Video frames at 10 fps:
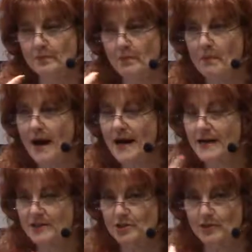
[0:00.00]

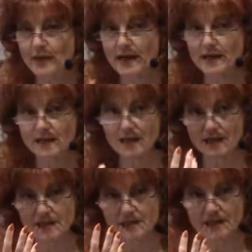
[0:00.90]
minds to
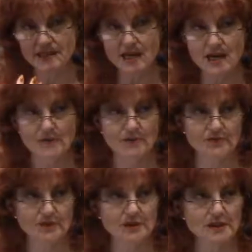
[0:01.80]
recognize a time
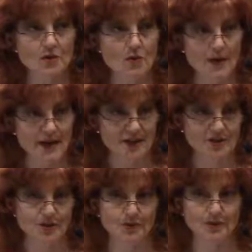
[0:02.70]
of
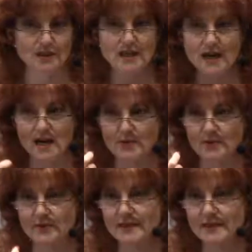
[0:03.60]
quietude, a time of